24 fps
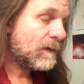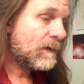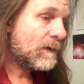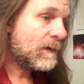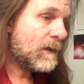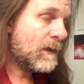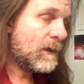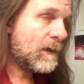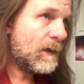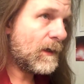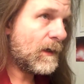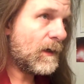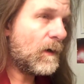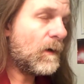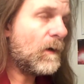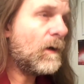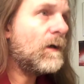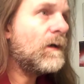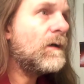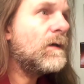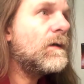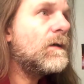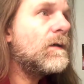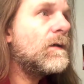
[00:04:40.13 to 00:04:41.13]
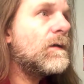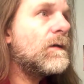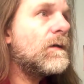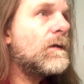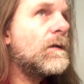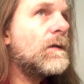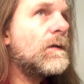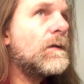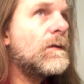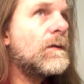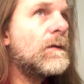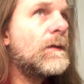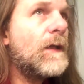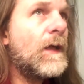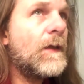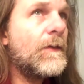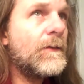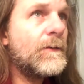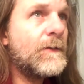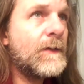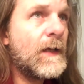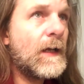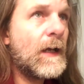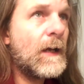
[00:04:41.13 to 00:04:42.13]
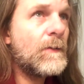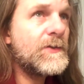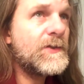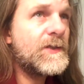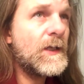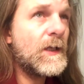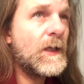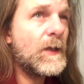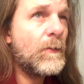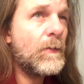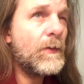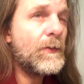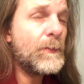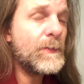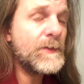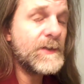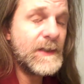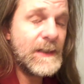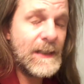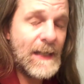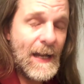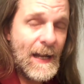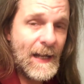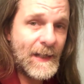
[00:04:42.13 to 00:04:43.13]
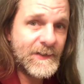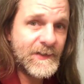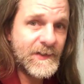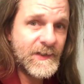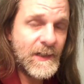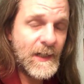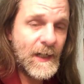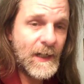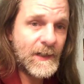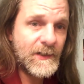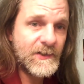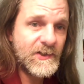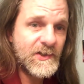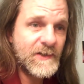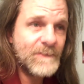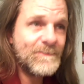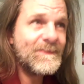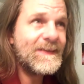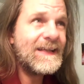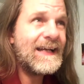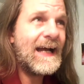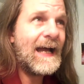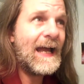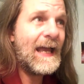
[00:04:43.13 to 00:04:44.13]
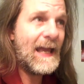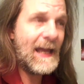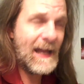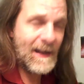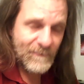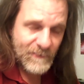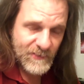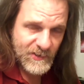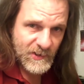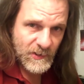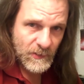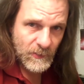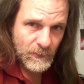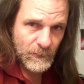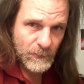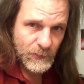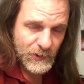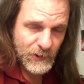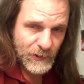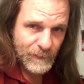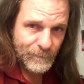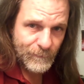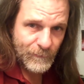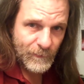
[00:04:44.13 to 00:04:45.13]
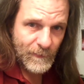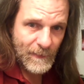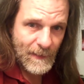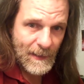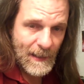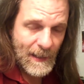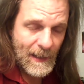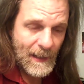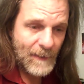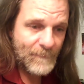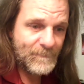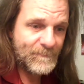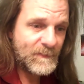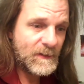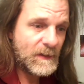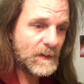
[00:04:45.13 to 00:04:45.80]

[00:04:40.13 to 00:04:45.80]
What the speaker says: Now, the other thing I was dealing with was the Aztecs. I have a solution for that.